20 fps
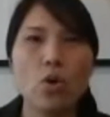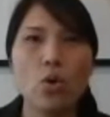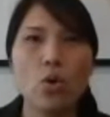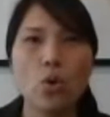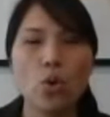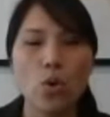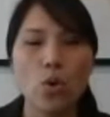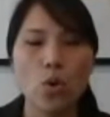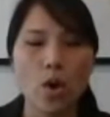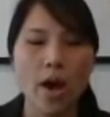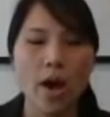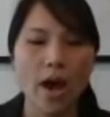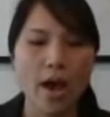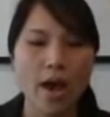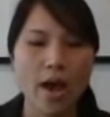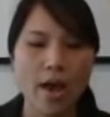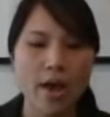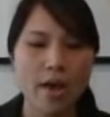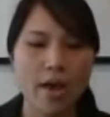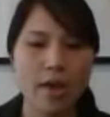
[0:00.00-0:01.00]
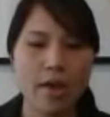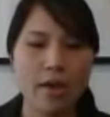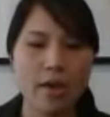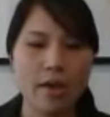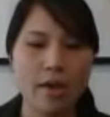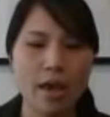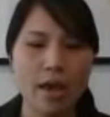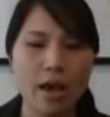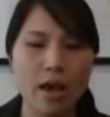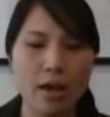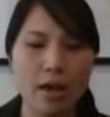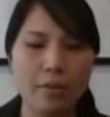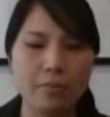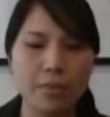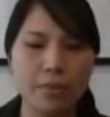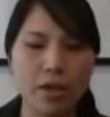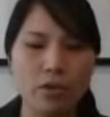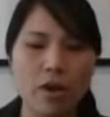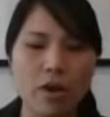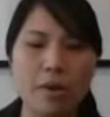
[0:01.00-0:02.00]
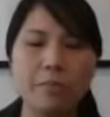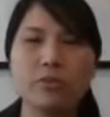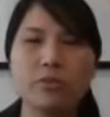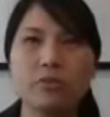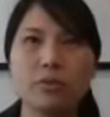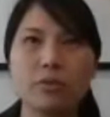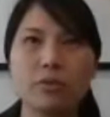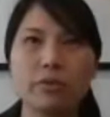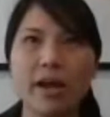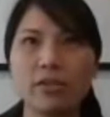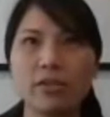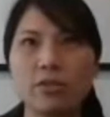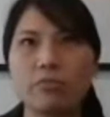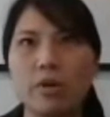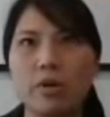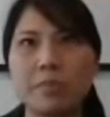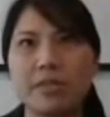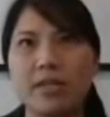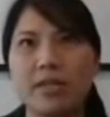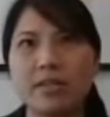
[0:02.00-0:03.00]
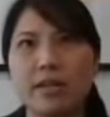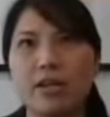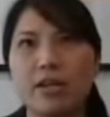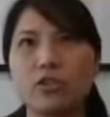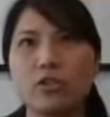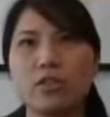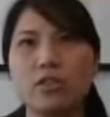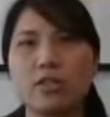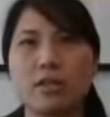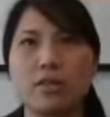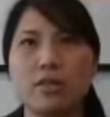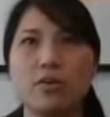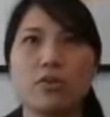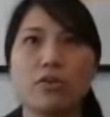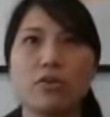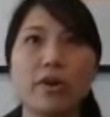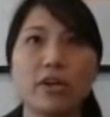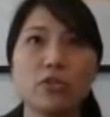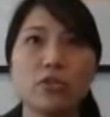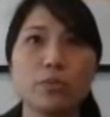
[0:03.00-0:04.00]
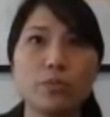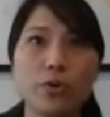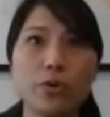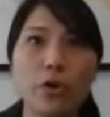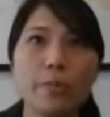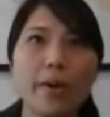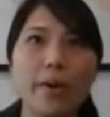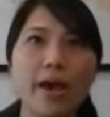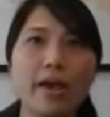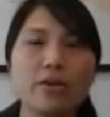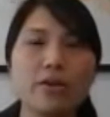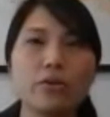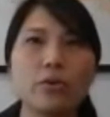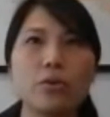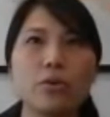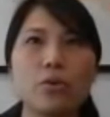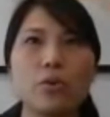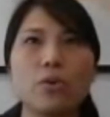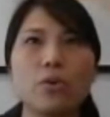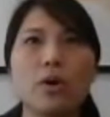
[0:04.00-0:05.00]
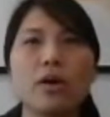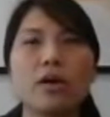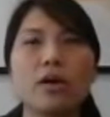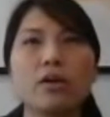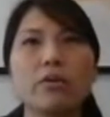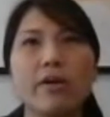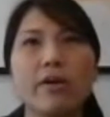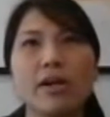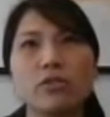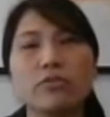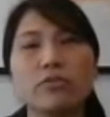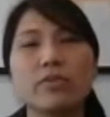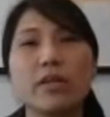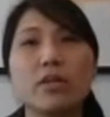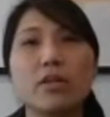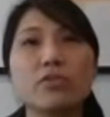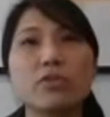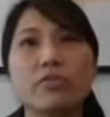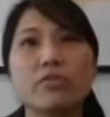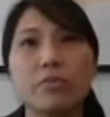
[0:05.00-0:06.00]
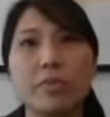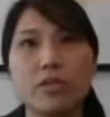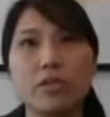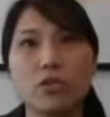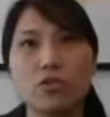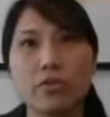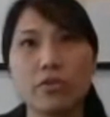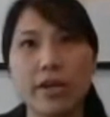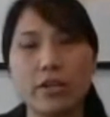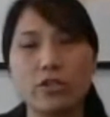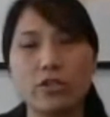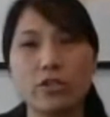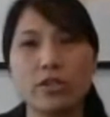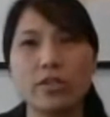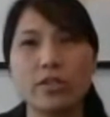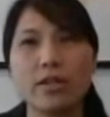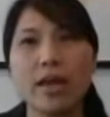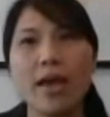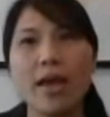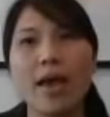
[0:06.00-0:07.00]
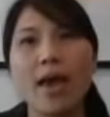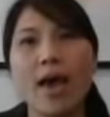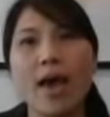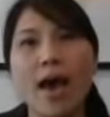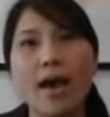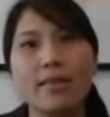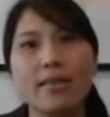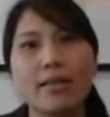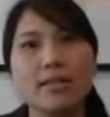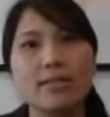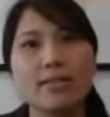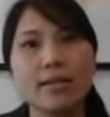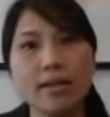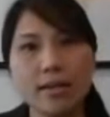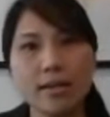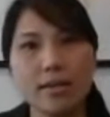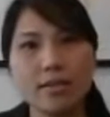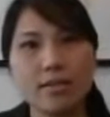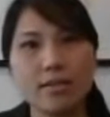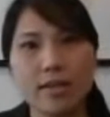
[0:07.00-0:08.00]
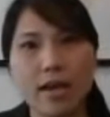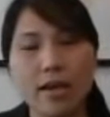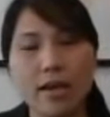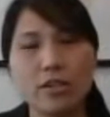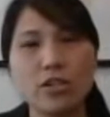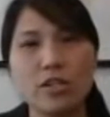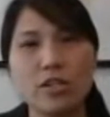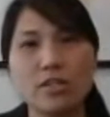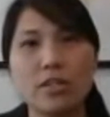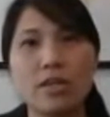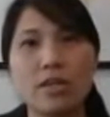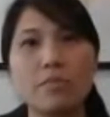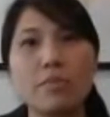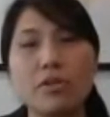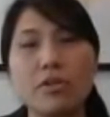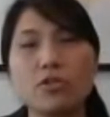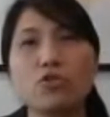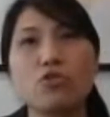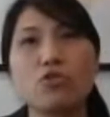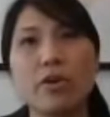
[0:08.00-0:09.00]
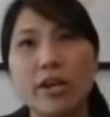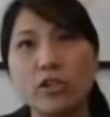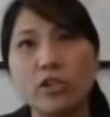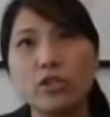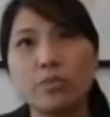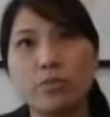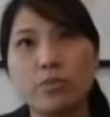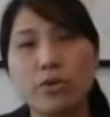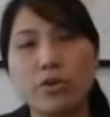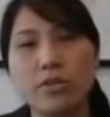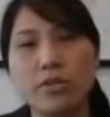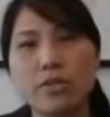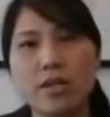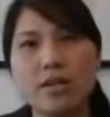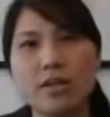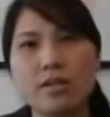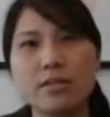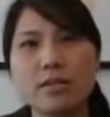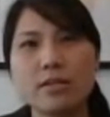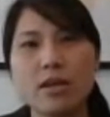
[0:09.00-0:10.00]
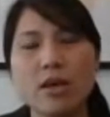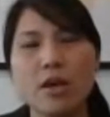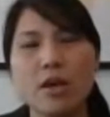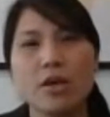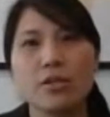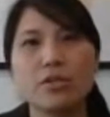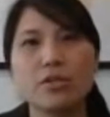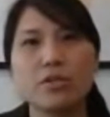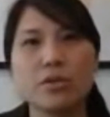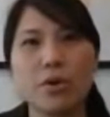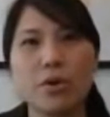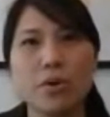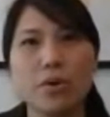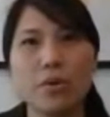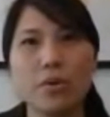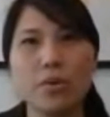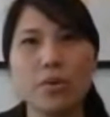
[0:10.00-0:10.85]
or a grant of representation is either a grant of probate or a grant of letters of administration. And the second stage is the administration process. So